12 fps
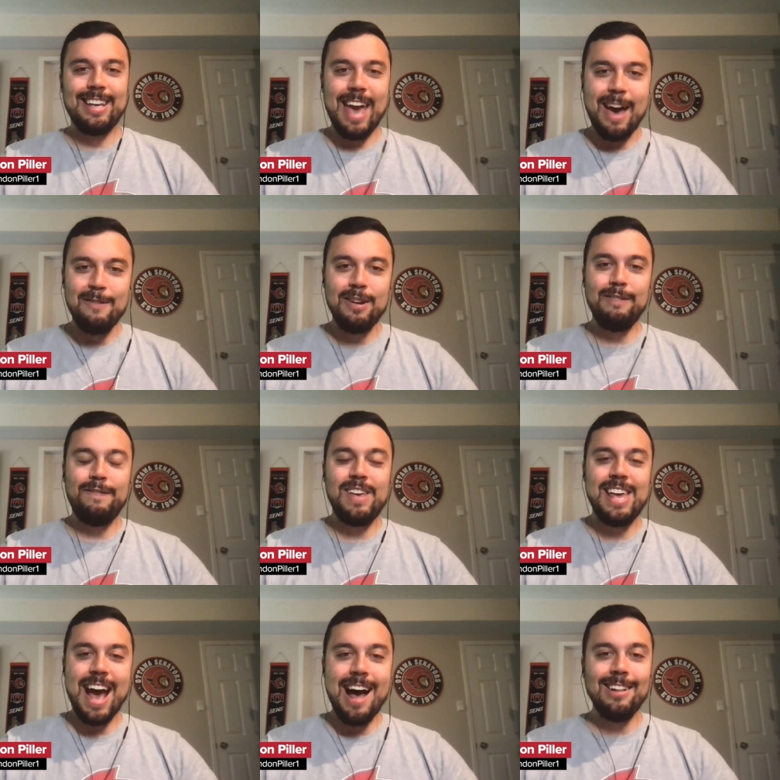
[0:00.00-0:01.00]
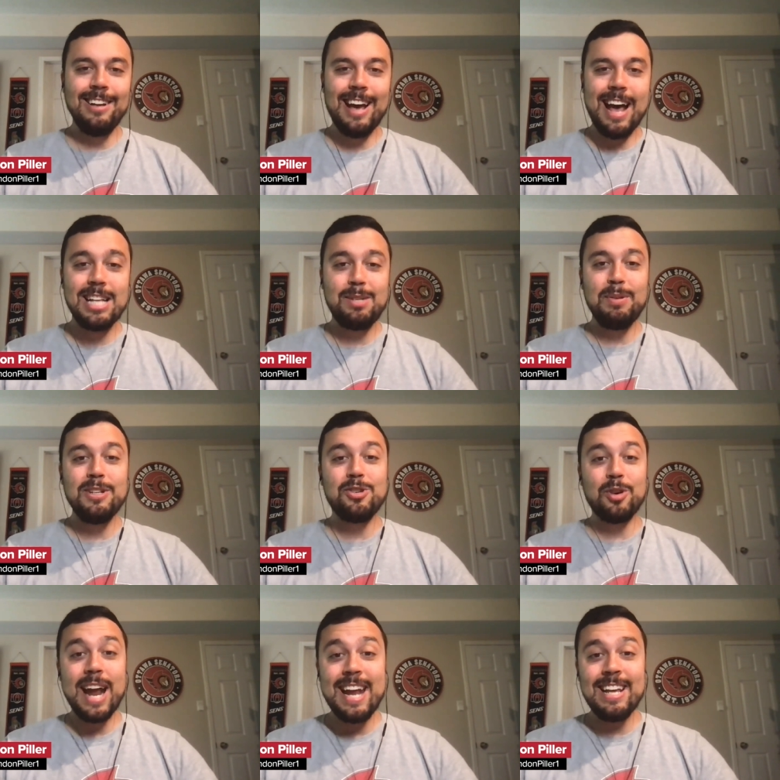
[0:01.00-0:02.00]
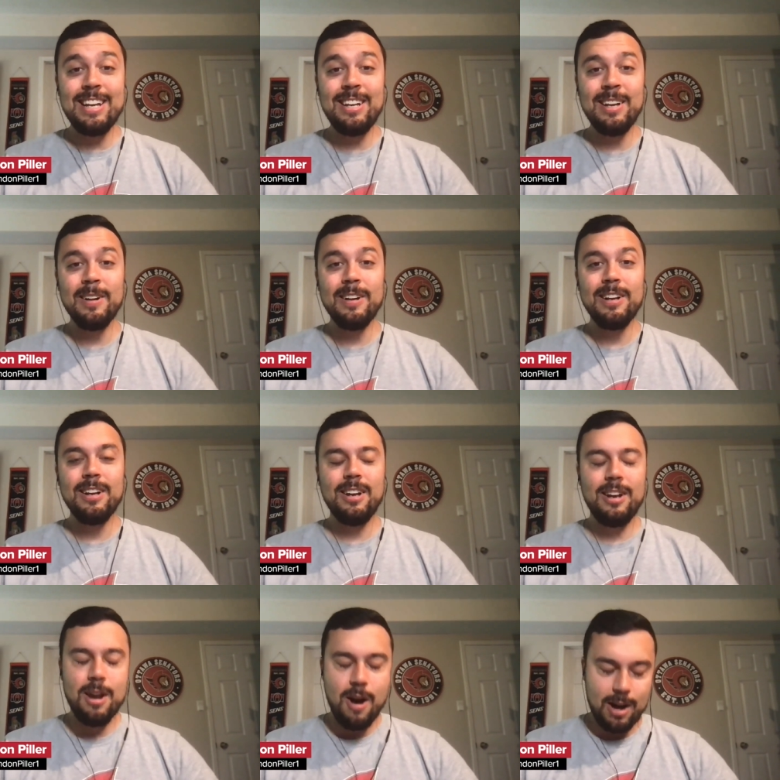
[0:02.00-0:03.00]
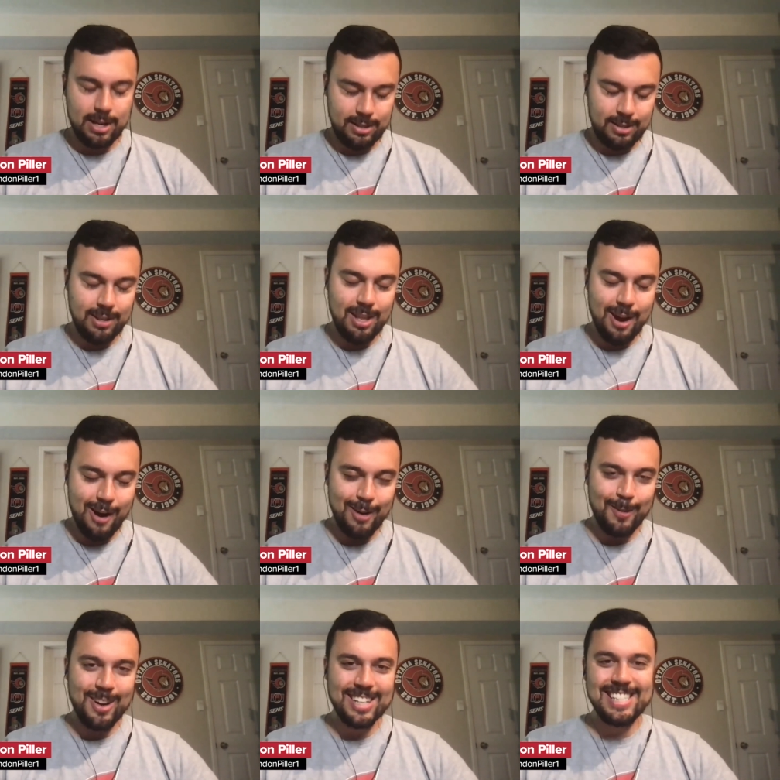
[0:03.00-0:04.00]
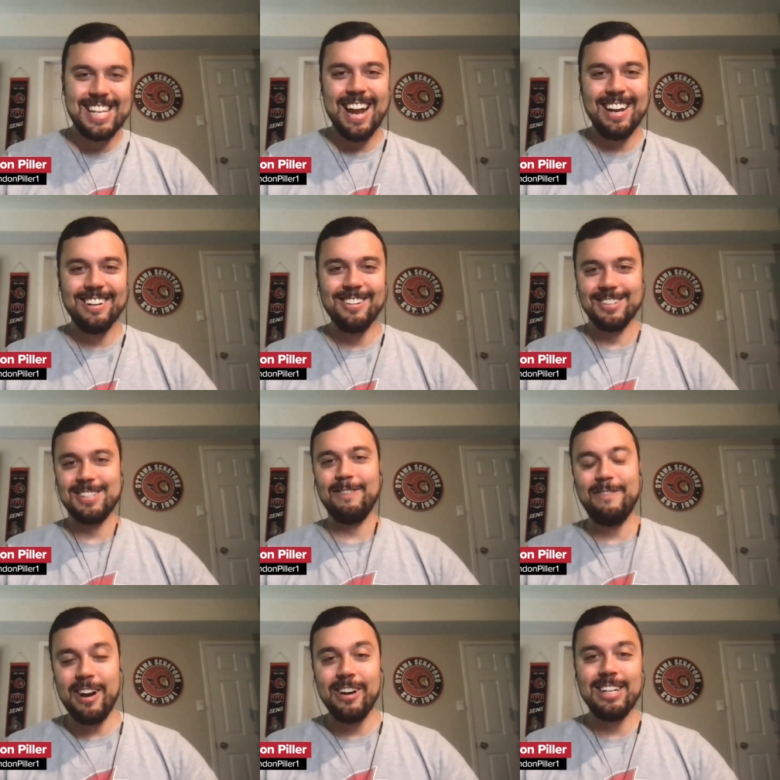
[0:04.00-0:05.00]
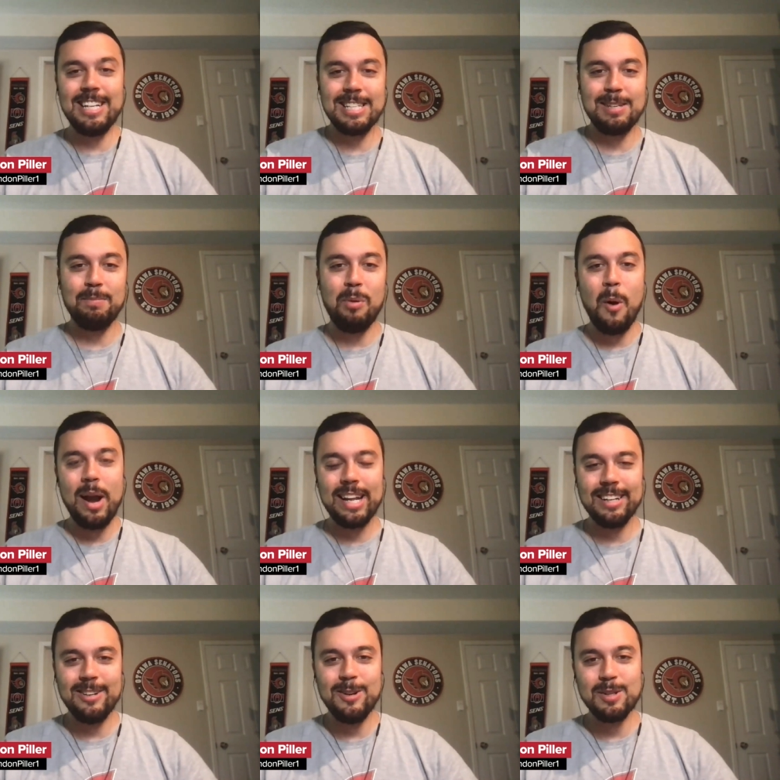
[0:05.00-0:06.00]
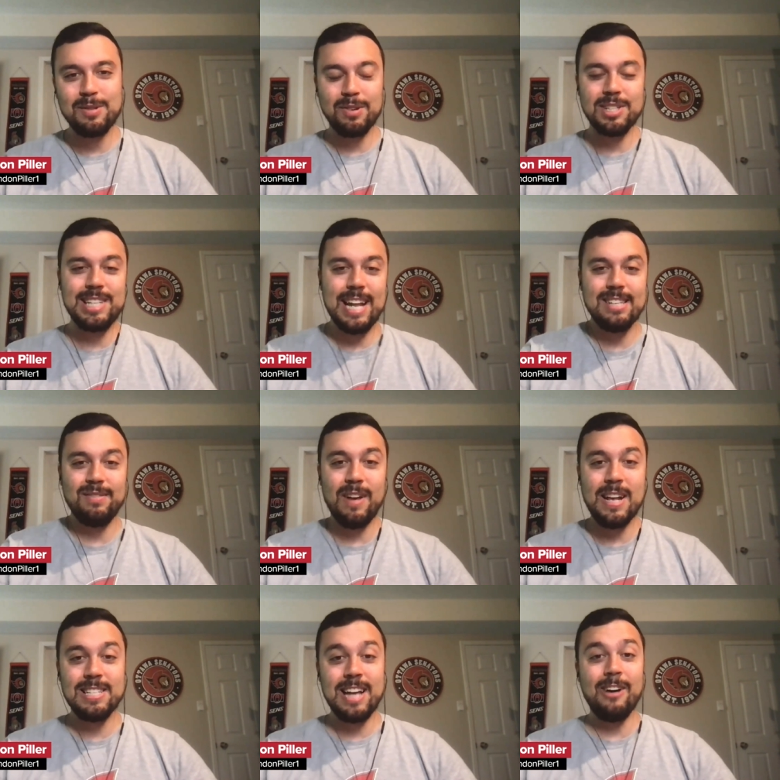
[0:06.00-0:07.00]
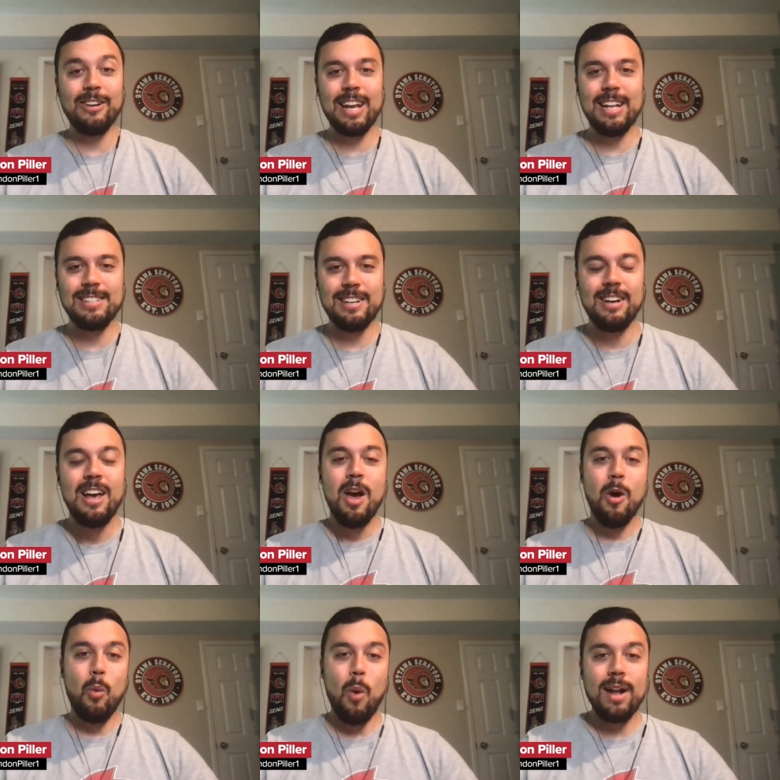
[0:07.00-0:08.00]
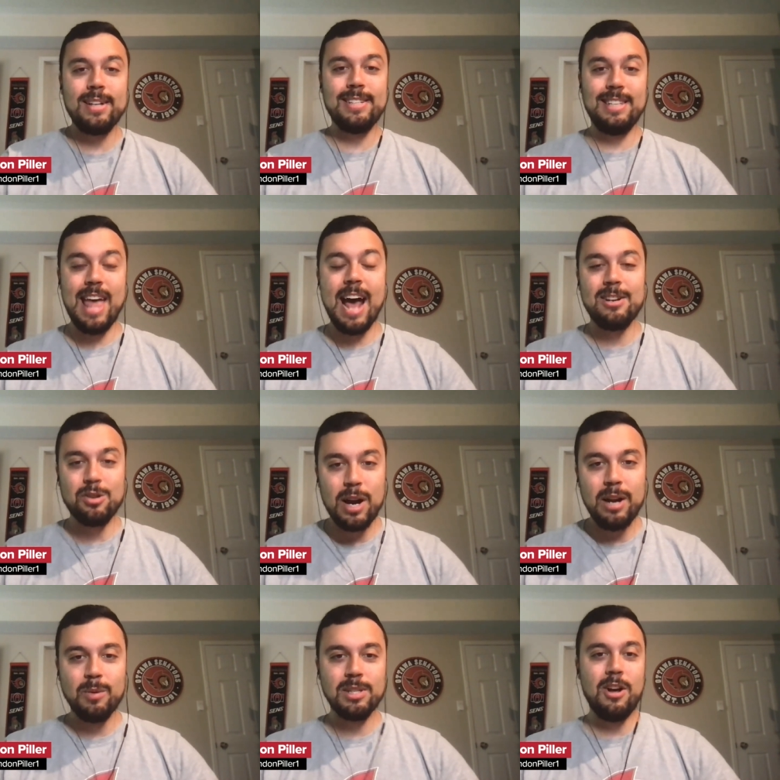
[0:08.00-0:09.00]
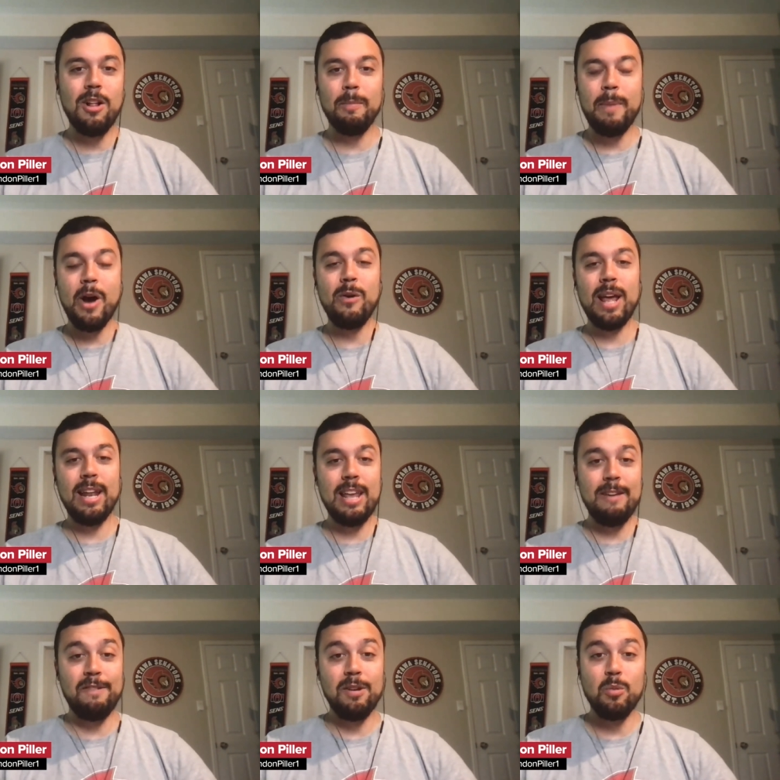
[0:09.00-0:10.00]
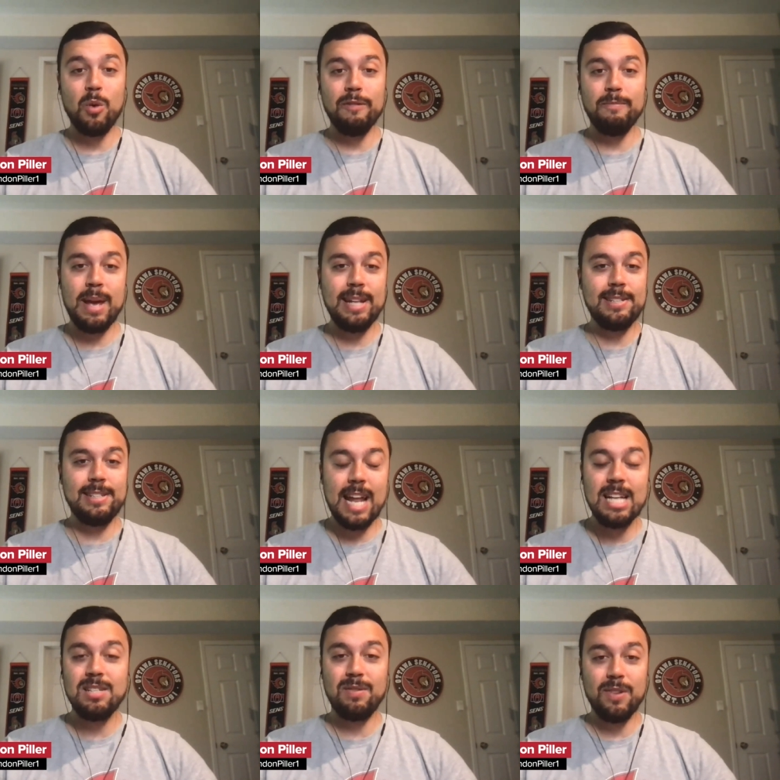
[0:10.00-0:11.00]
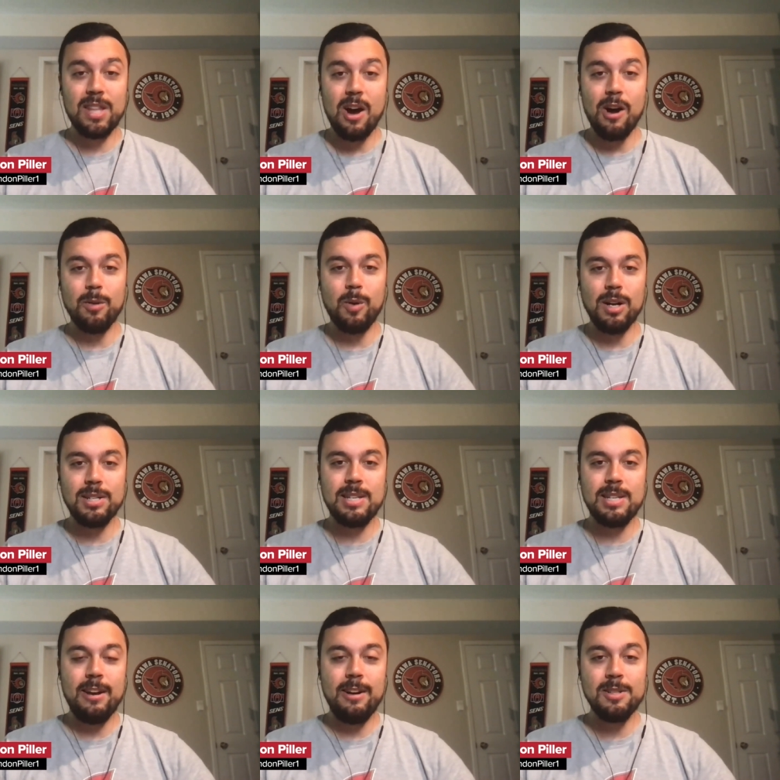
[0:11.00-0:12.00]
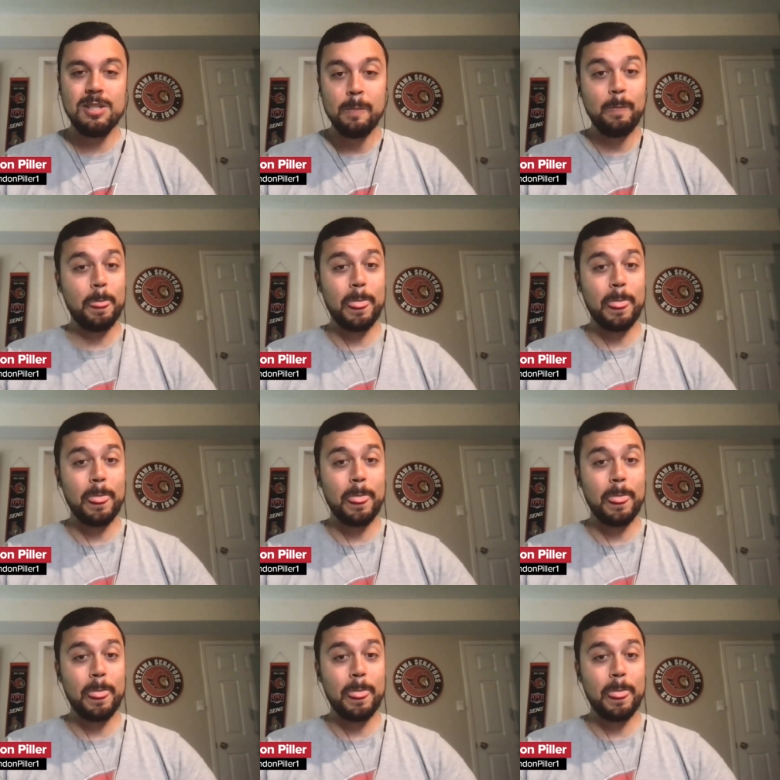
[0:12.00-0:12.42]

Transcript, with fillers: Kevin Fiala has been traded. Not to the Ottawa Senators. A very disappointing news for Sens fans. I'll get into what that trade was all about and if it would have made sense for the Ottawa Senators.